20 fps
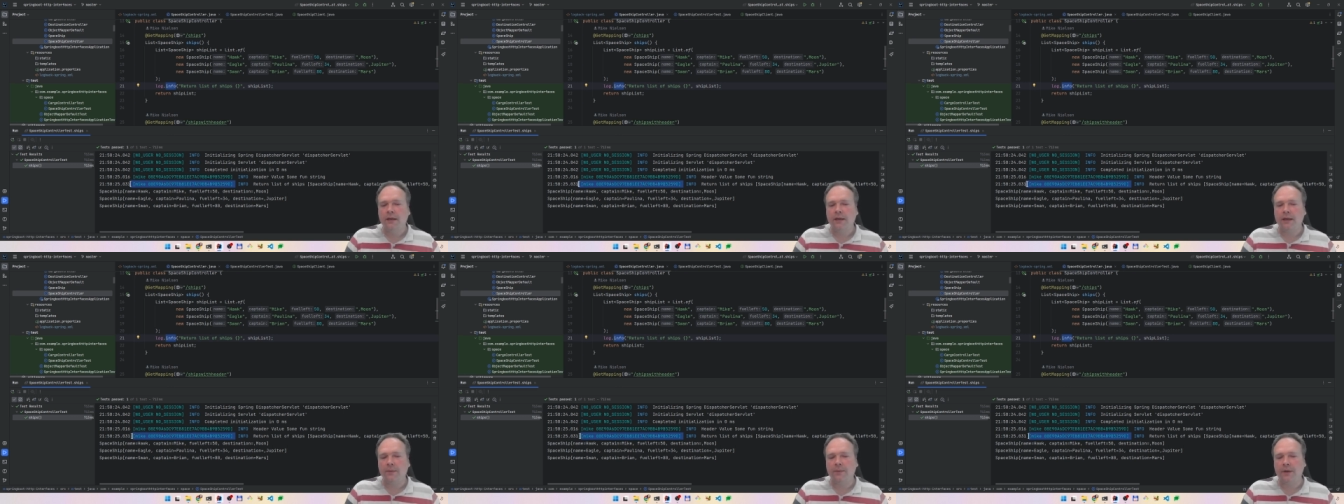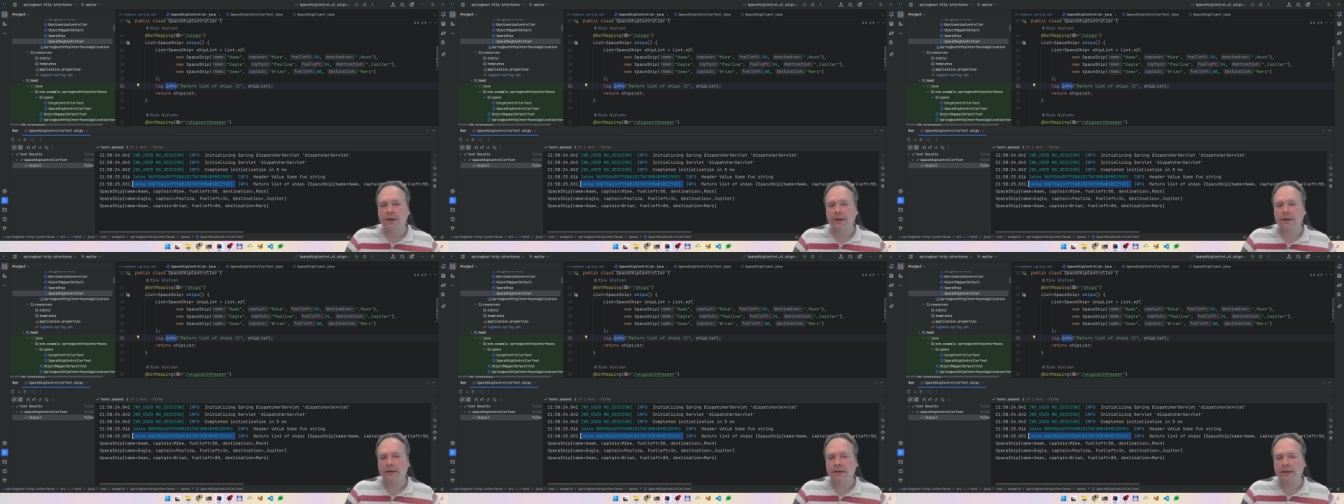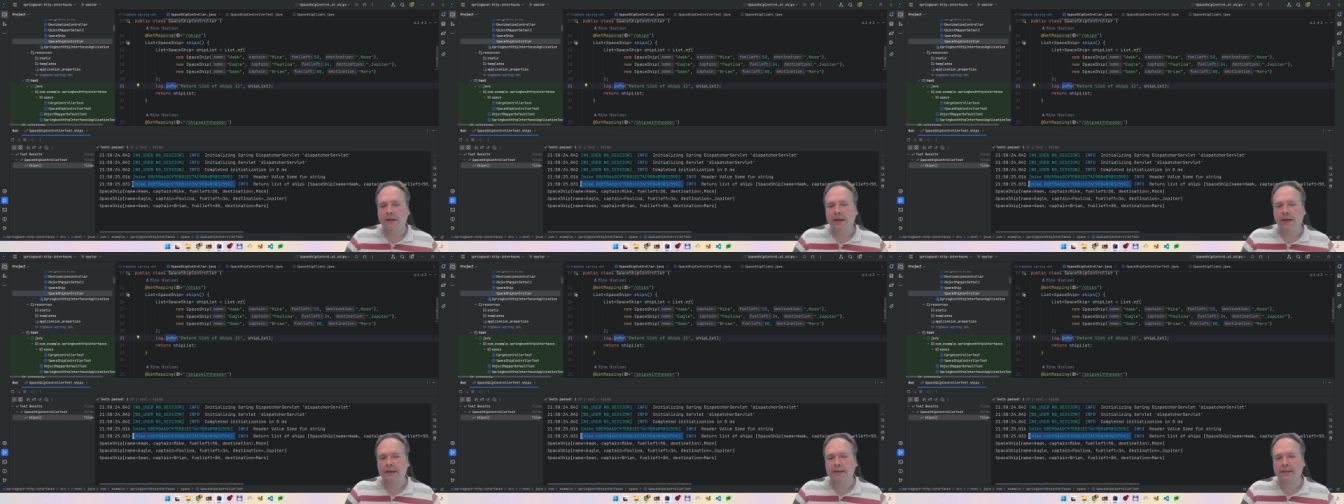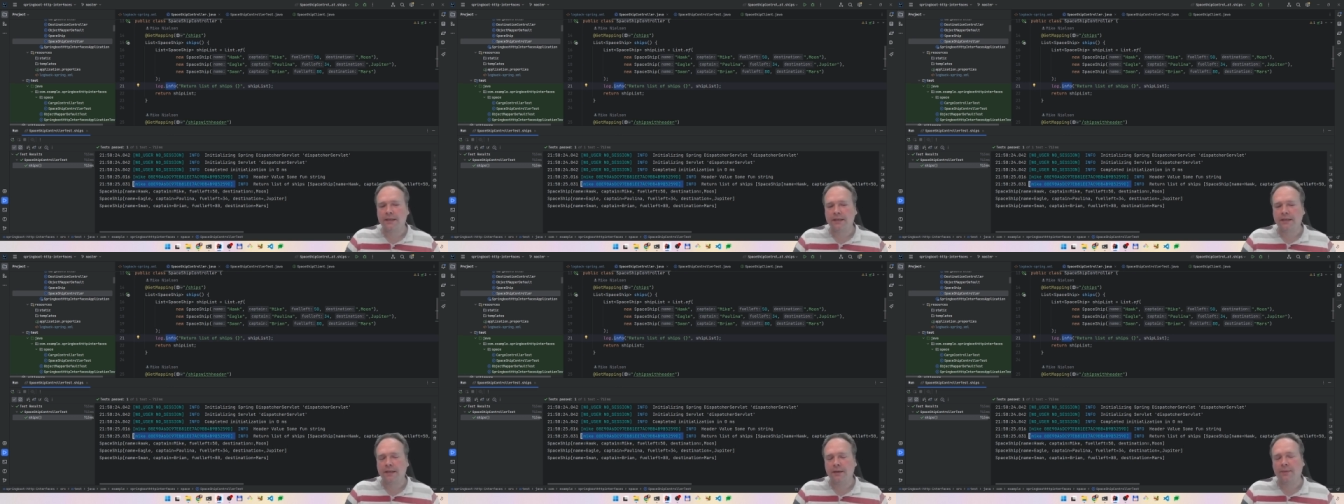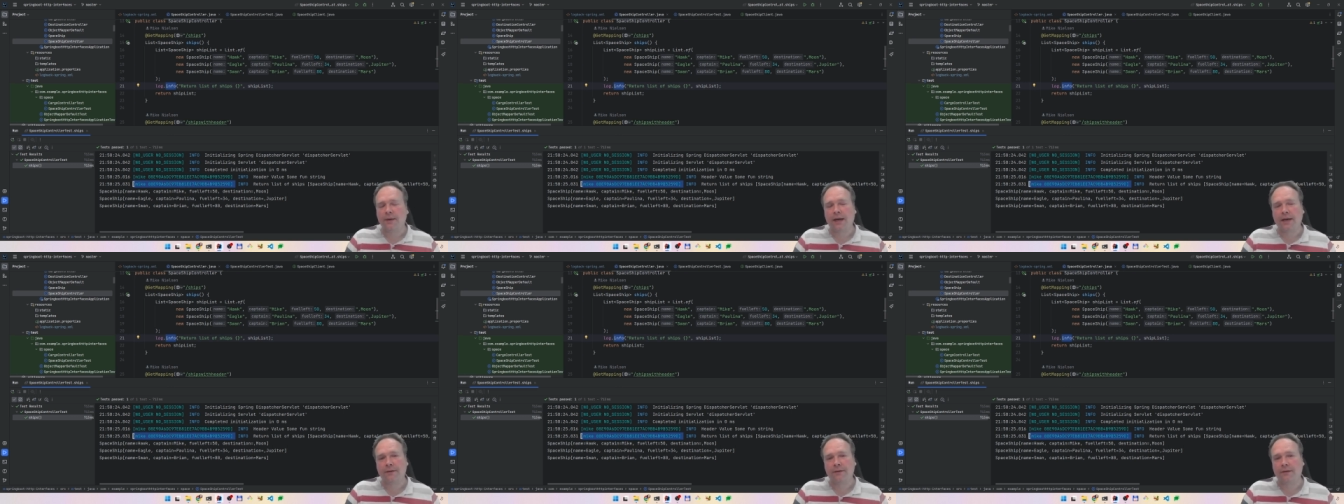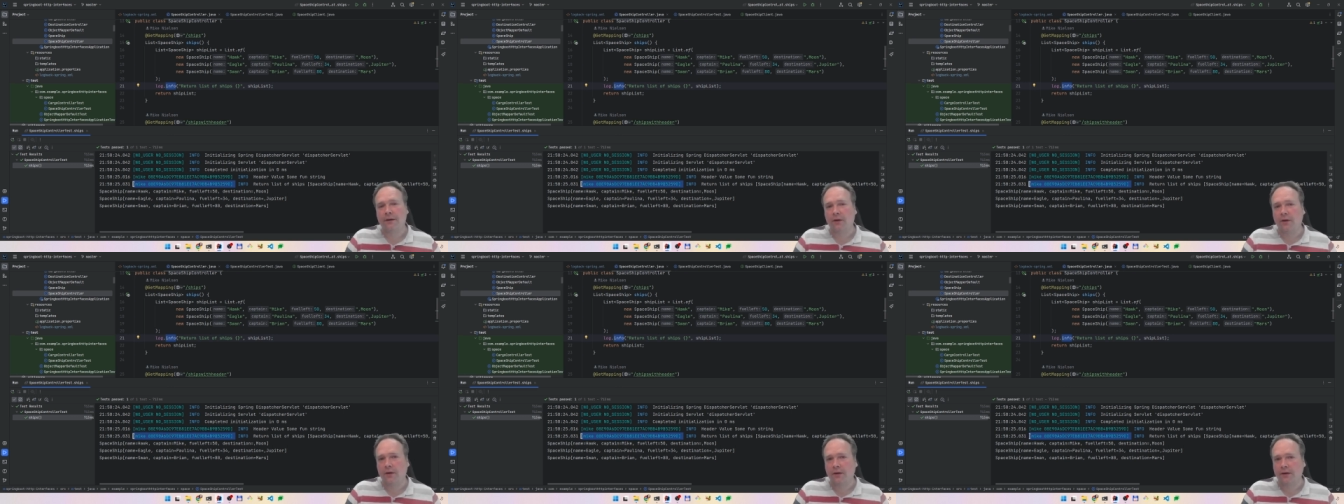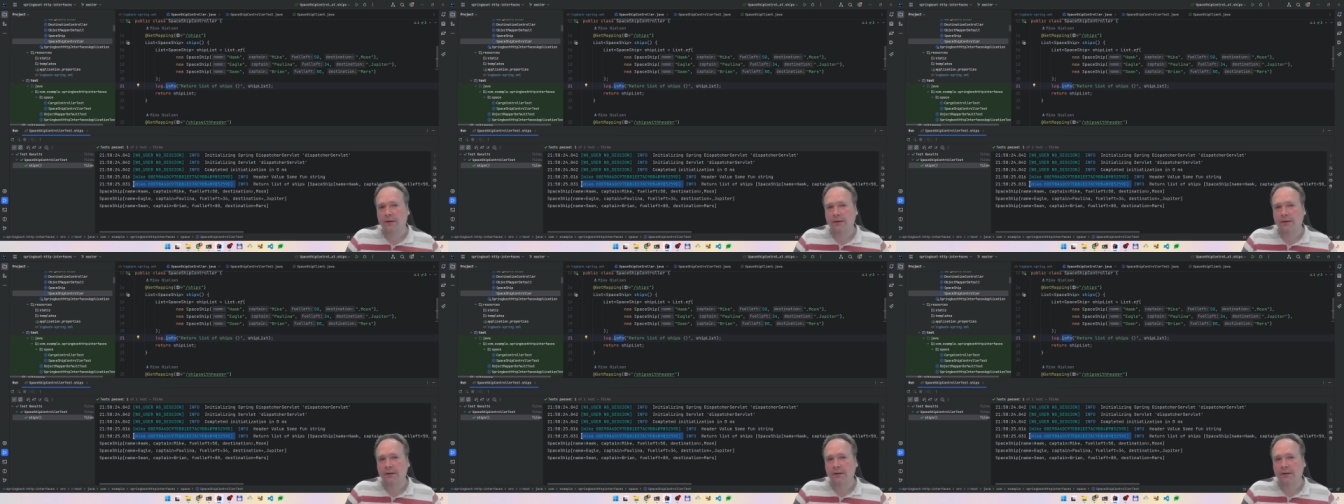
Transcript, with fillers: that we, that is actually part of the logger